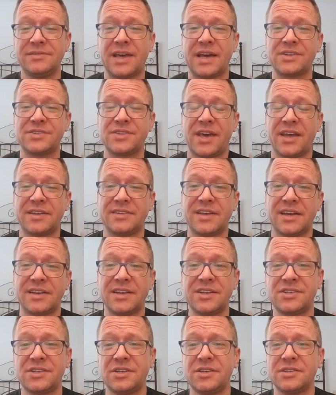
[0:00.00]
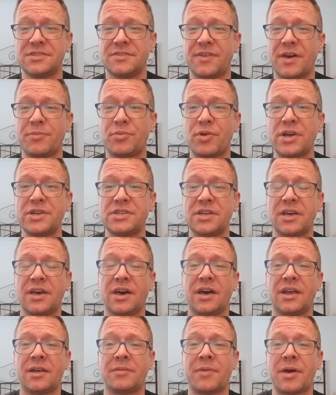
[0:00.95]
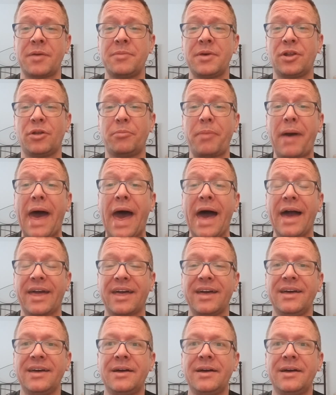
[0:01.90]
Actually, had a technician use a vibration gun on my middle back.